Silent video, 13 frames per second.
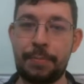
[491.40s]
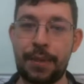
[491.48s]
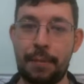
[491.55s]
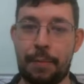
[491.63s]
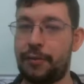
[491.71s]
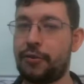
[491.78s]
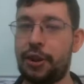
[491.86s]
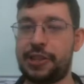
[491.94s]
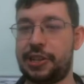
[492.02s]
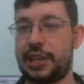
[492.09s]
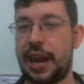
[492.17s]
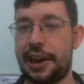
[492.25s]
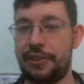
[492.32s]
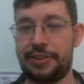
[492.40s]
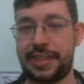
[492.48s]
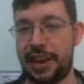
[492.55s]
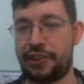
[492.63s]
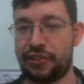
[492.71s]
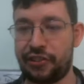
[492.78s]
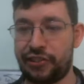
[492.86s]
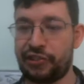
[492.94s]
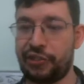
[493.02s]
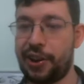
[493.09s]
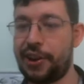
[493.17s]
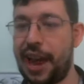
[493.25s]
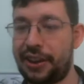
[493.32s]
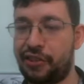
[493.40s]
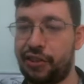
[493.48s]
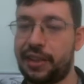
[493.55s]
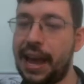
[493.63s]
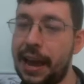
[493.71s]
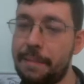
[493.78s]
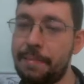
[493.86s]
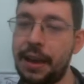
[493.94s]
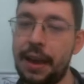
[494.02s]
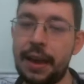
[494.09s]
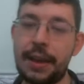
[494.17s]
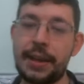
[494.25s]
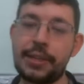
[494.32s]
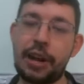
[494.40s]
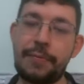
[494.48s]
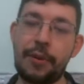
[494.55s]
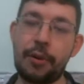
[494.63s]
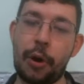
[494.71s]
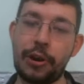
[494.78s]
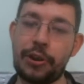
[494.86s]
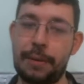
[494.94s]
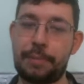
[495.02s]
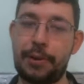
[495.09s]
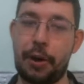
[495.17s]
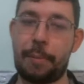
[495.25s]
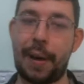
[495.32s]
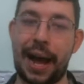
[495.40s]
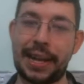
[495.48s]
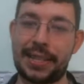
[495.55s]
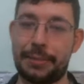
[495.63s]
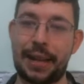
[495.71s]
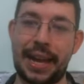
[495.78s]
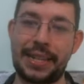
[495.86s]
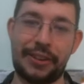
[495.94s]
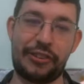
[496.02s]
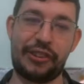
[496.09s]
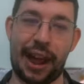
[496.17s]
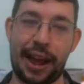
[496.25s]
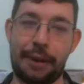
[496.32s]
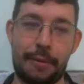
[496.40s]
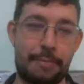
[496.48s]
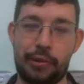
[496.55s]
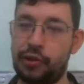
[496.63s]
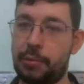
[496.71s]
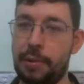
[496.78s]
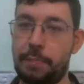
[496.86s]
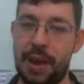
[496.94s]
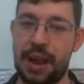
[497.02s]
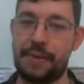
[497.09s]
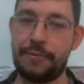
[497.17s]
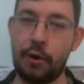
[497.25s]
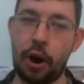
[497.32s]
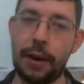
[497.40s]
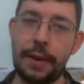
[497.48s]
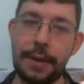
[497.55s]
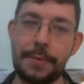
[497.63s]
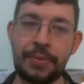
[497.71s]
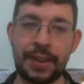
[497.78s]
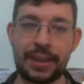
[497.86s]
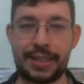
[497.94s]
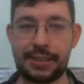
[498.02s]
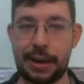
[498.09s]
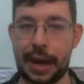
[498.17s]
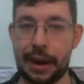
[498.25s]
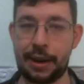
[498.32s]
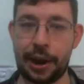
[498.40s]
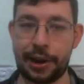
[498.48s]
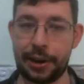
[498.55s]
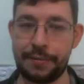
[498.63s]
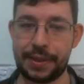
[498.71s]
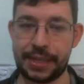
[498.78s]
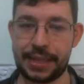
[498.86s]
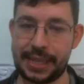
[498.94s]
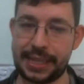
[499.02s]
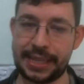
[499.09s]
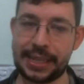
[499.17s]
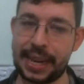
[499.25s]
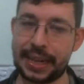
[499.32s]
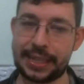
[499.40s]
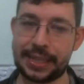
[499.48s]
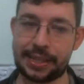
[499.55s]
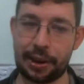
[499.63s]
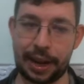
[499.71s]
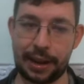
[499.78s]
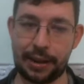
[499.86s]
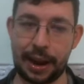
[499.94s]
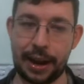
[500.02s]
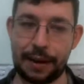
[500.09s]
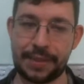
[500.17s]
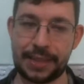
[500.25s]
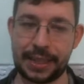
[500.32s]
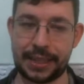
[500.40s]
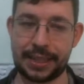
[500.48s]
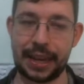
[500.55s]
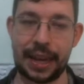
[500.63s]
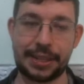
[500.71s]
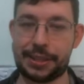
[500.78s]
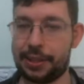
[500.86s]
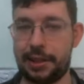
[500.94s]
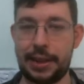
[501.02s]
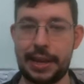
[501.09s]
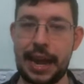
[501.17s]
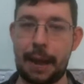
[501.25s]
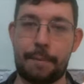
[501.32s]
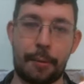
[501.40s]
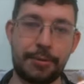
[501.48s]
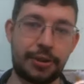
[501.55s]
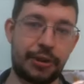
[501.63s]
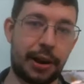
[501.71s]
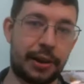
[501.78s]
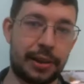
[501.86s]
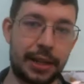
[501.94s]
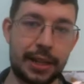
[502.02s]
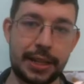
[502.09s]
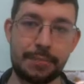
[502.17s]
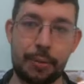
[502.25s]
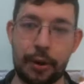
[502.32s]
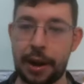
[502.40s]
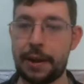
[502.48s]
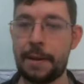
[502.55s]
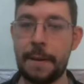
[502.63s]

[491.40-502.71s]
But of course you can't use engines during the actual game. So if you want, you can do a parts of plays of check with bishop to b4. Swing that knight over to c6. Go like knight f6 castle. And yeah, Bob's your uncle at this point.